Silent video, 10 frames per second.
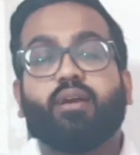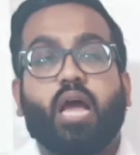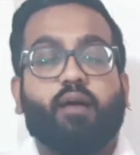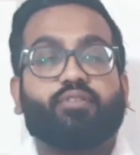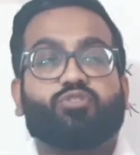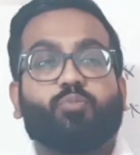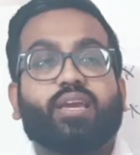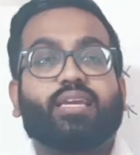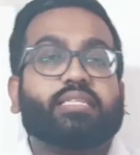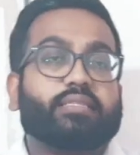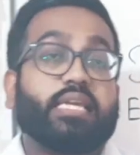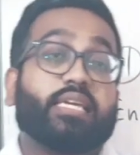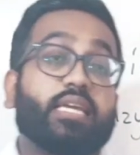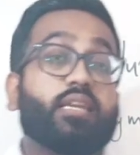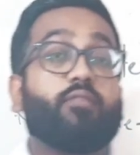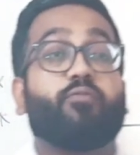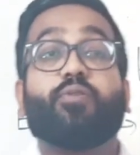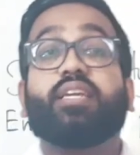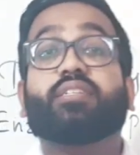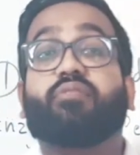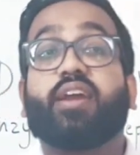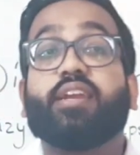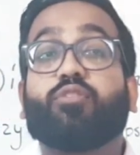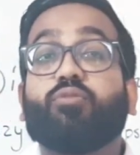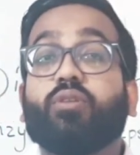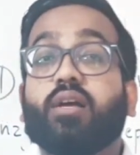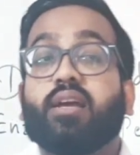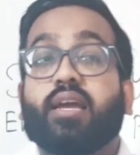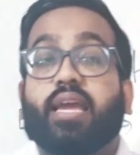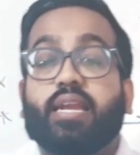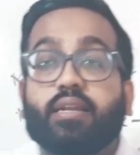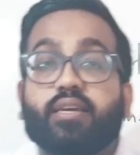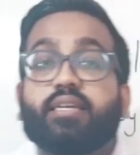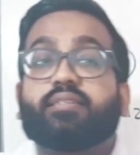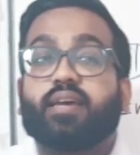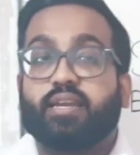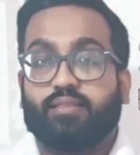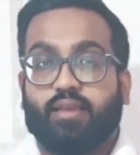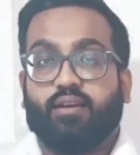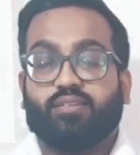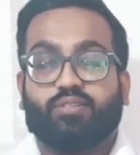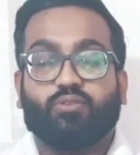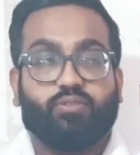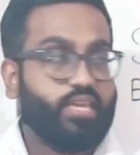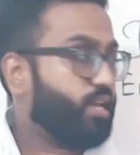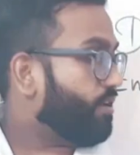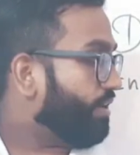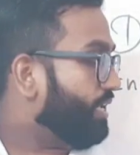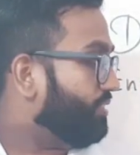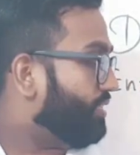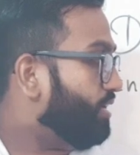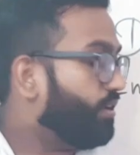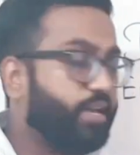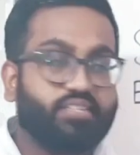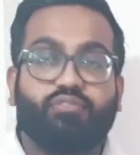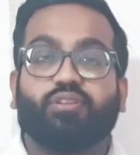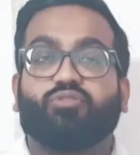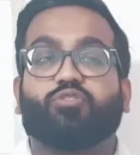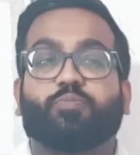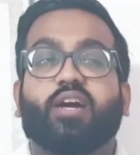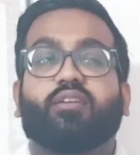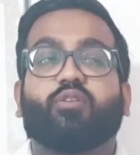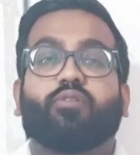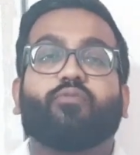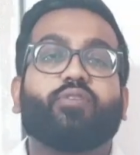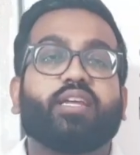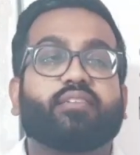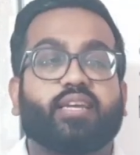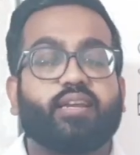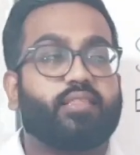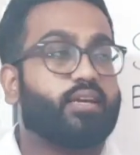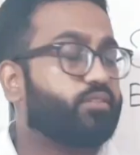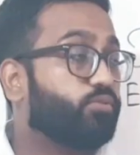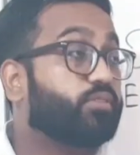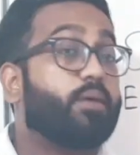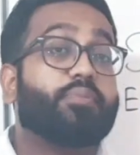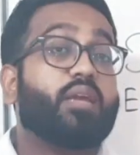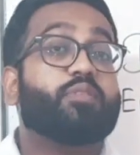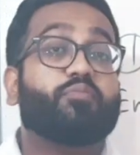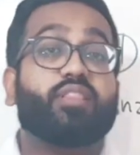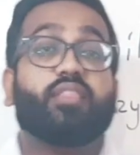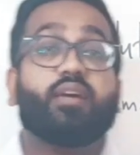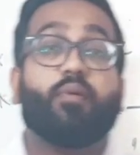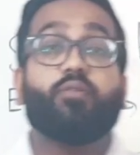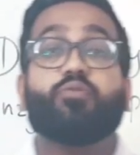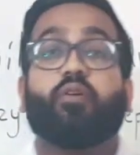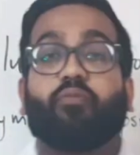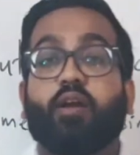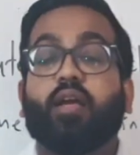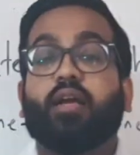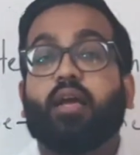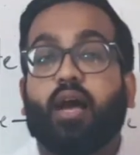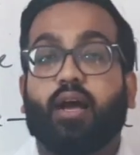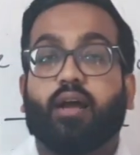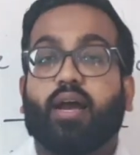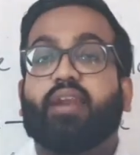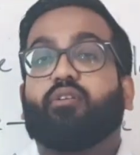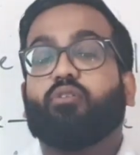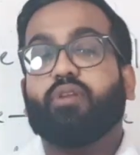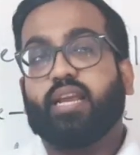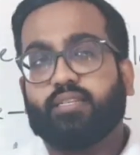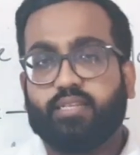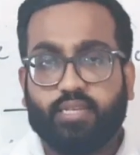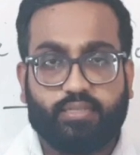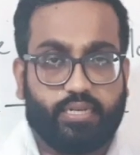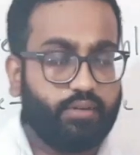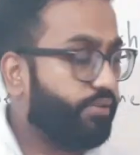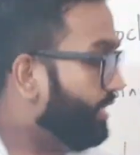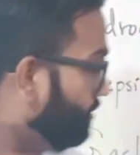our stomach is thinking now food is trying to enter inside there. So they are releasing gastric juice, but no food inside there. So sometimes when the amount of hydrochloric acid is increased,